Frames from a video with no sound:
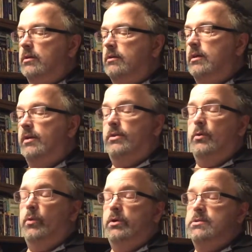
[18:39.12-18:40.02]

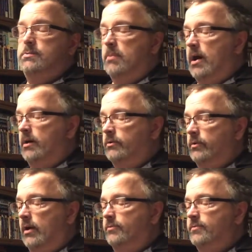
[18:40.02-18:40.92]
Nothing worries Ma,
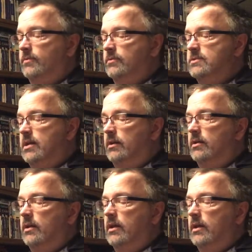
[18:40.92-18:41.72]
Ralph said,